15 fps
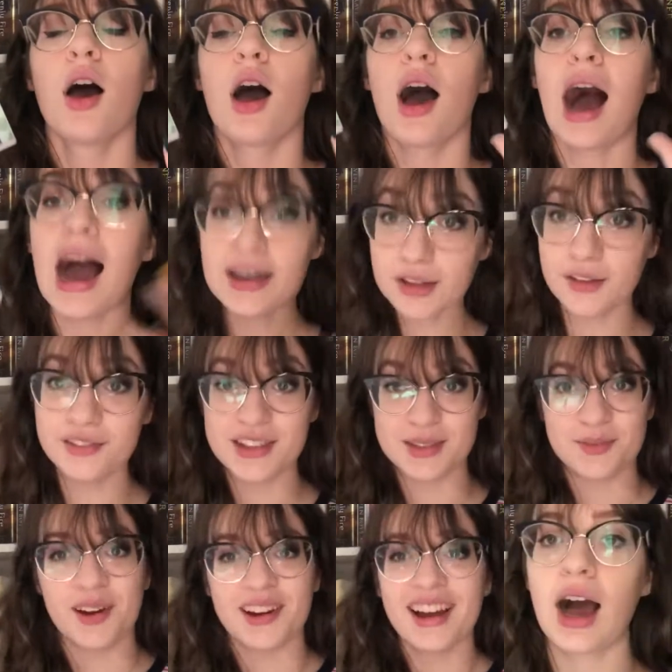I love this
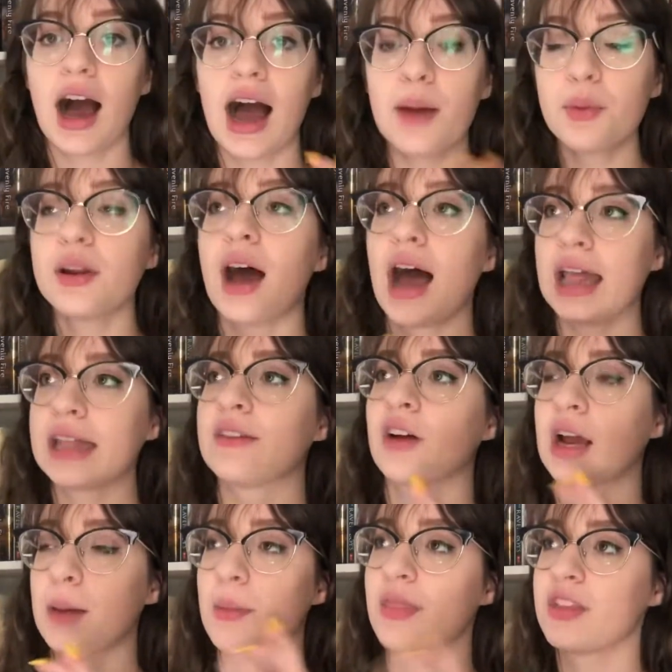book. I would highly
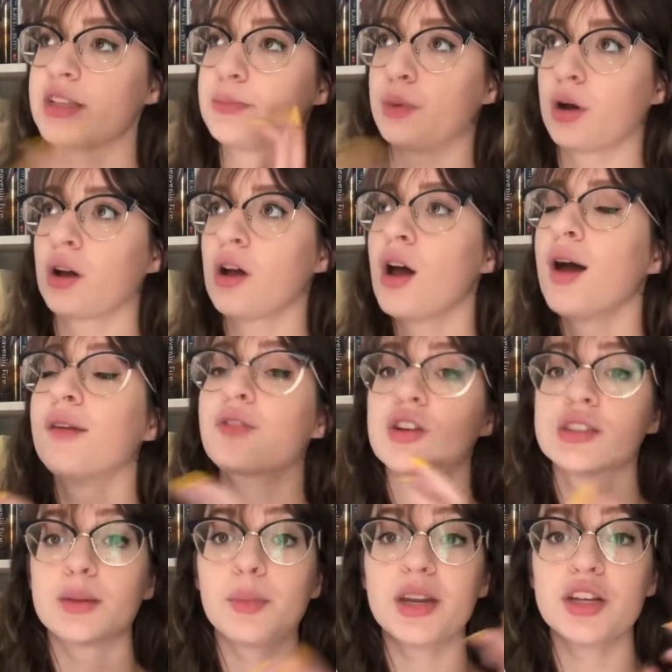recommend this book for
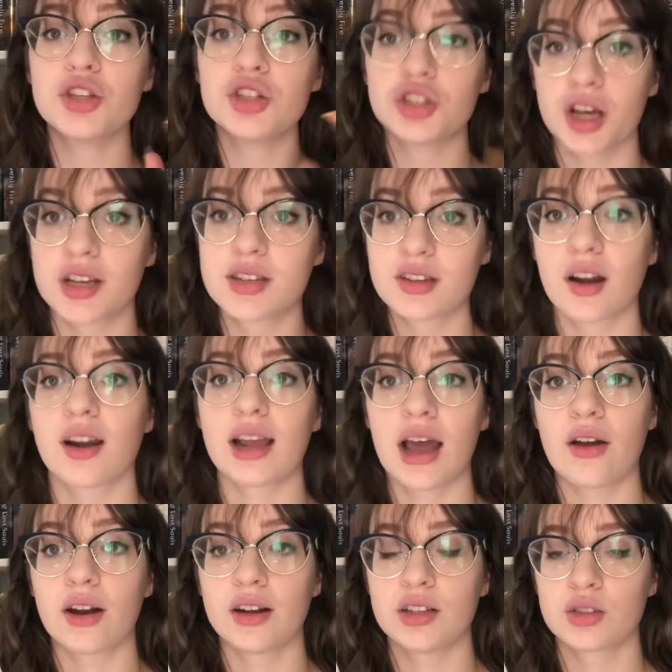somebody just starting
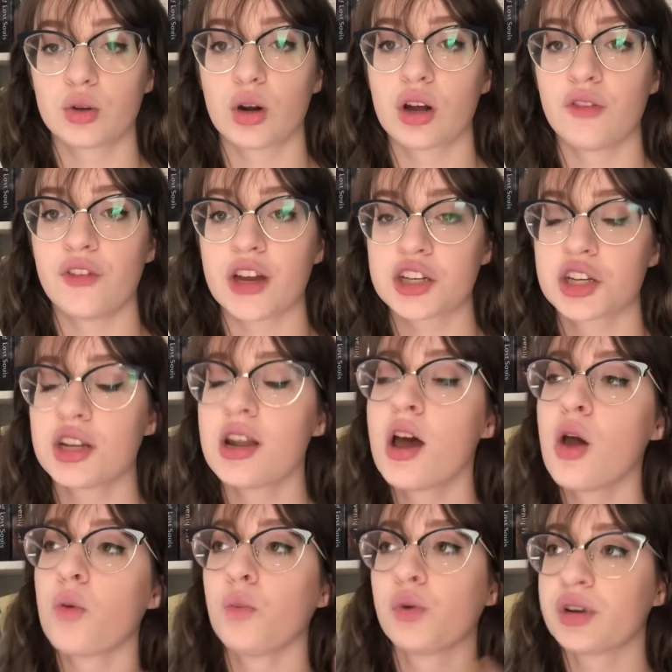out on historical fiction.
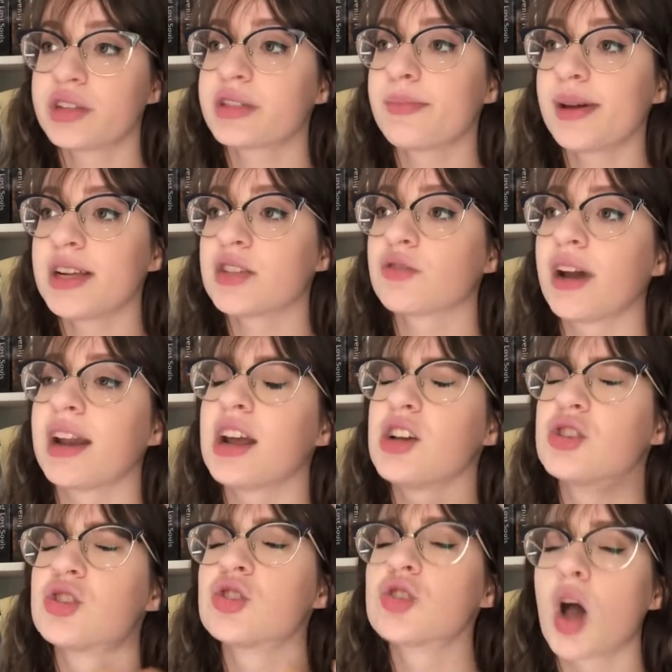Ruta Sepetys' writing is
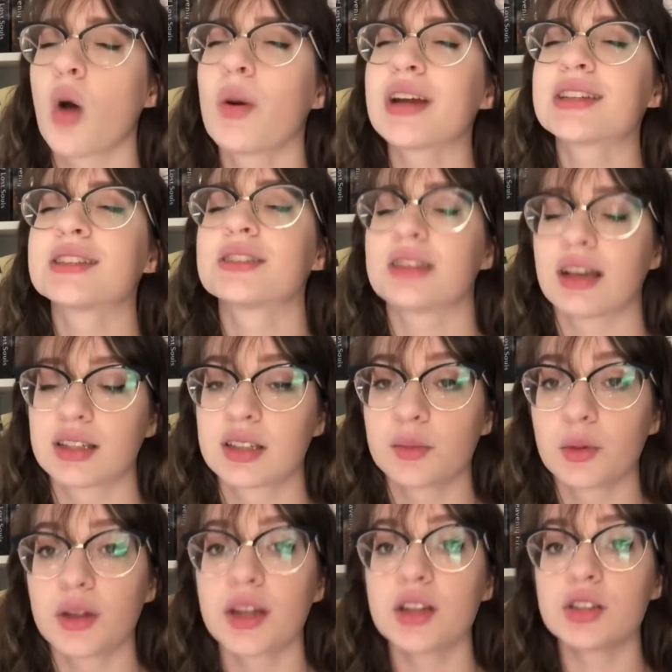so
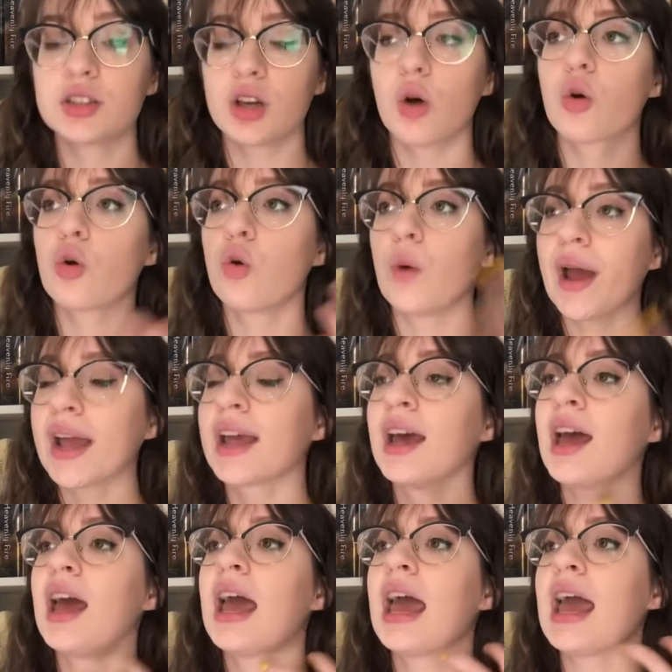accessible, it is so quick
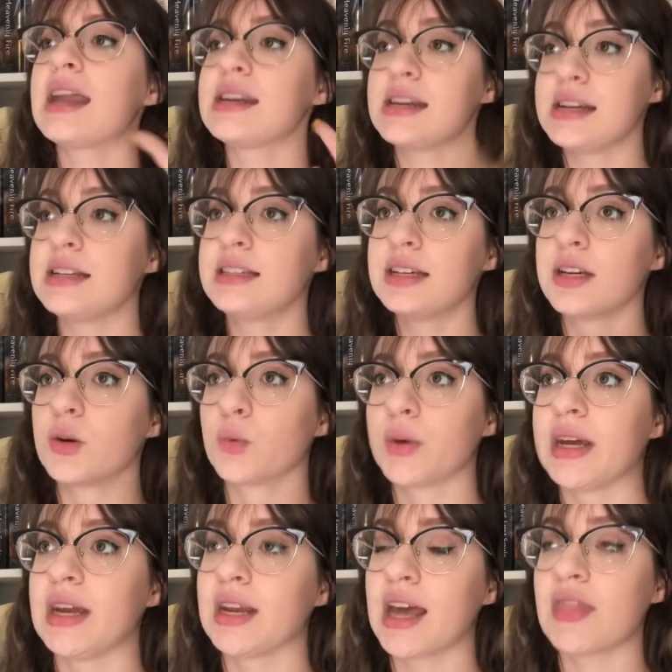and easy to
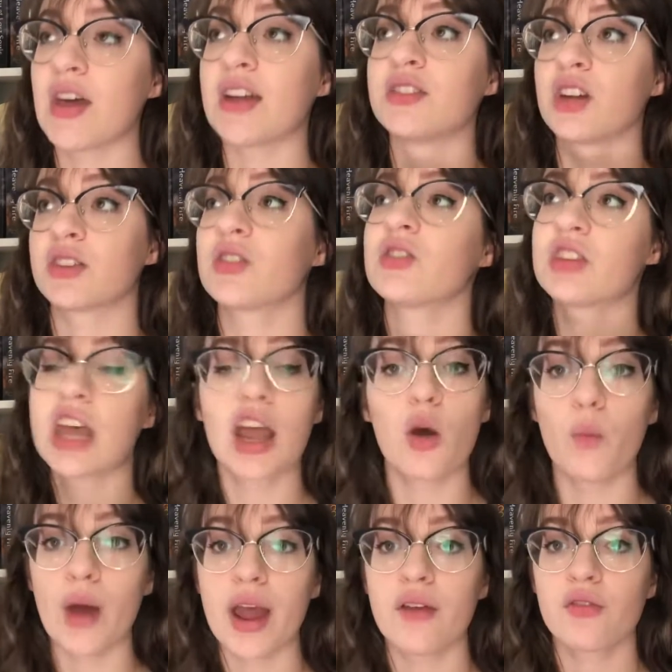read, and that doesn't take
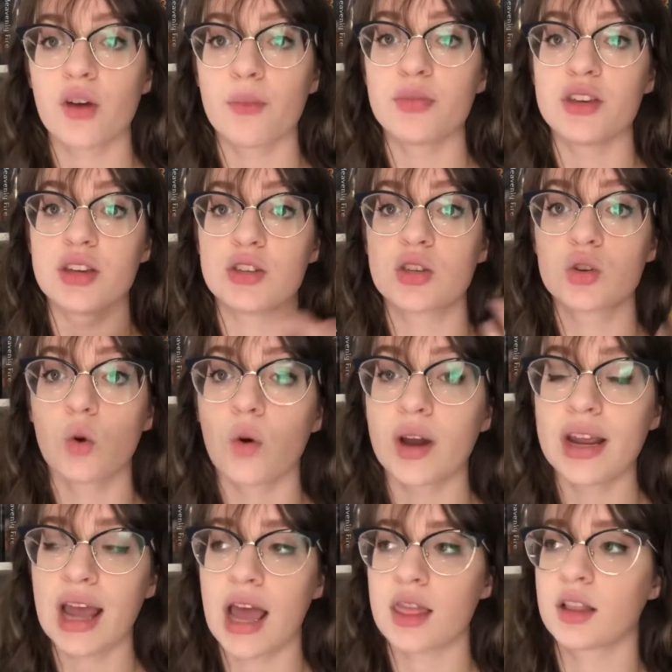away from the
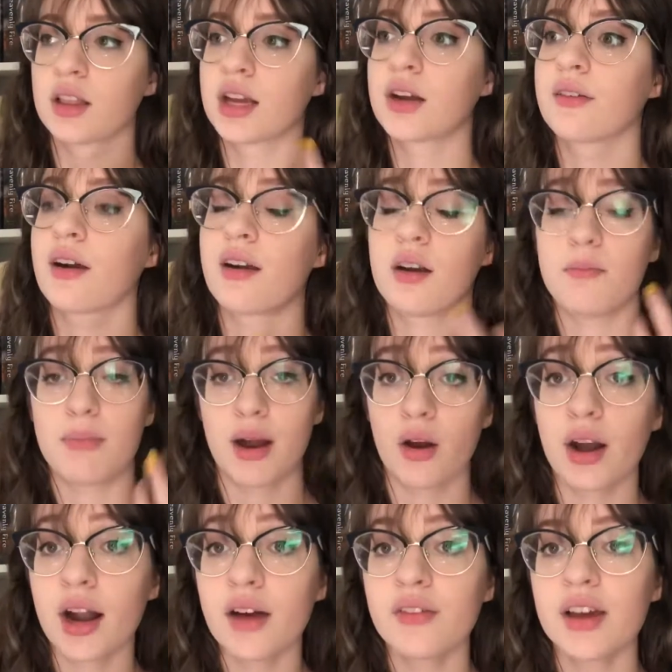story and the literary
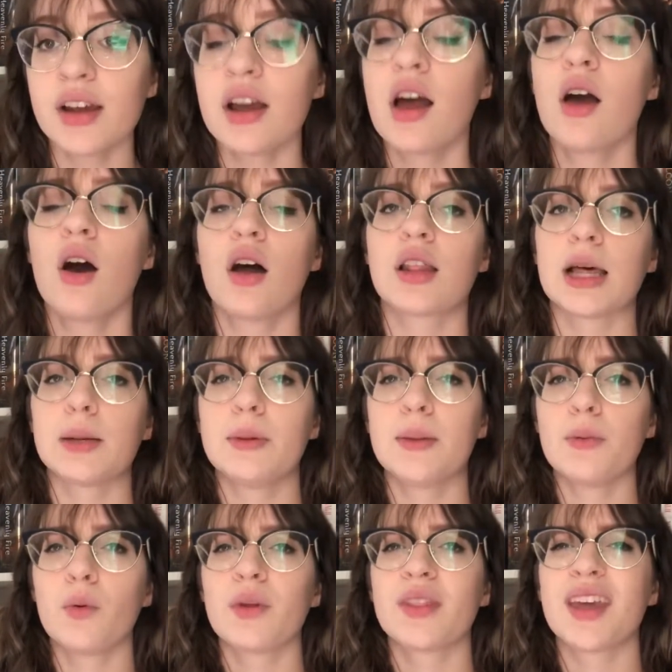merit of it. A lot of
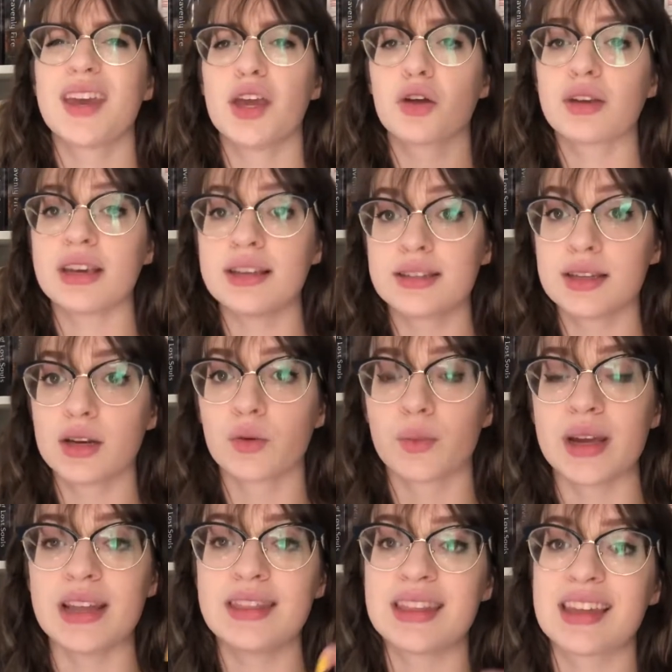people, when they hear easy to
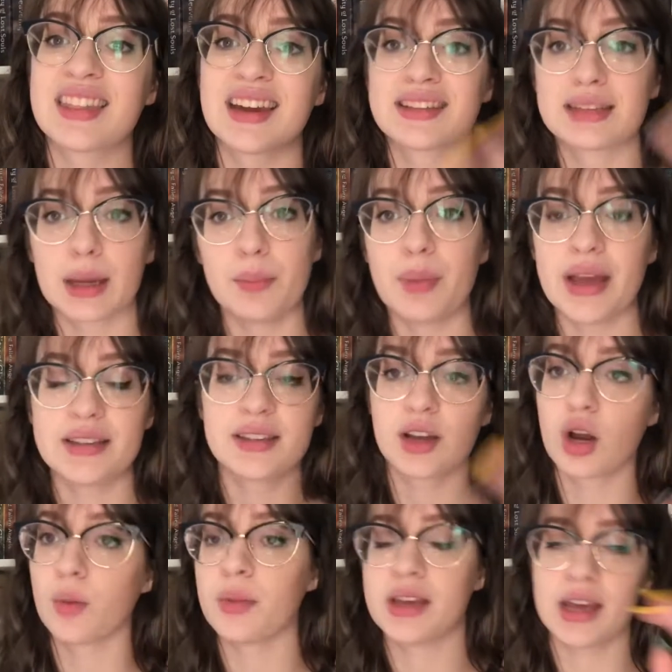read, think that it's like basic
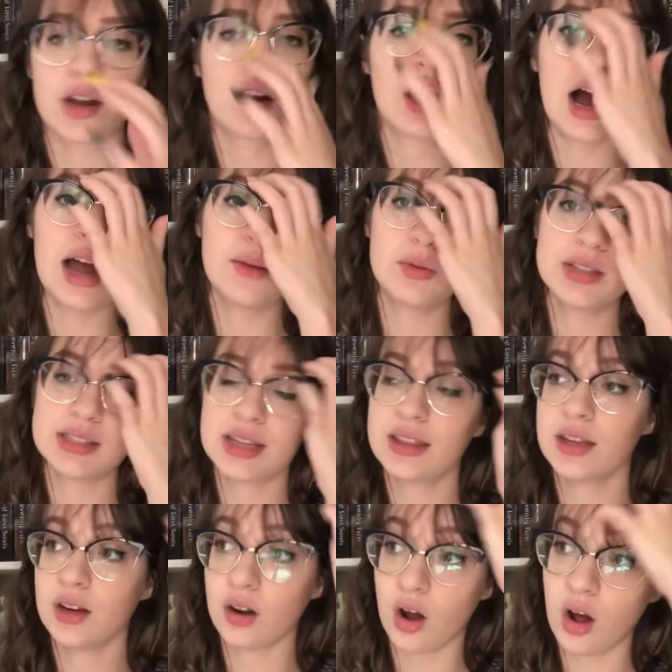or beginner. I wouldn't say
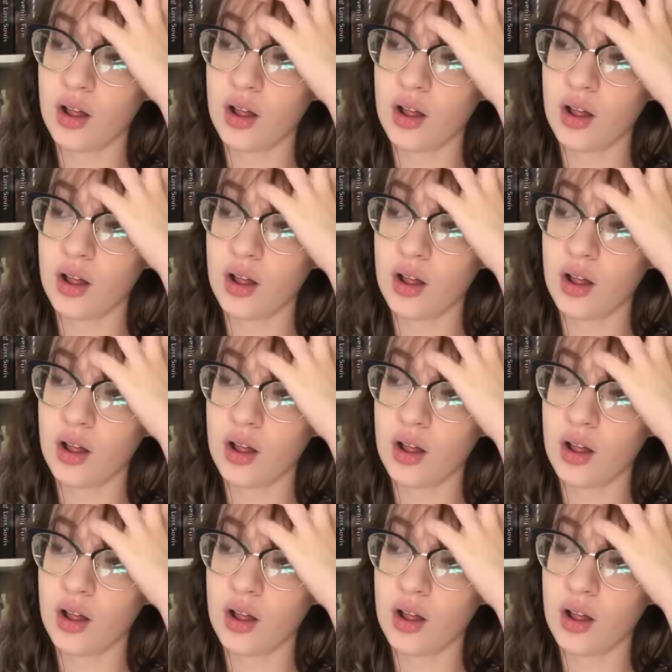that at all.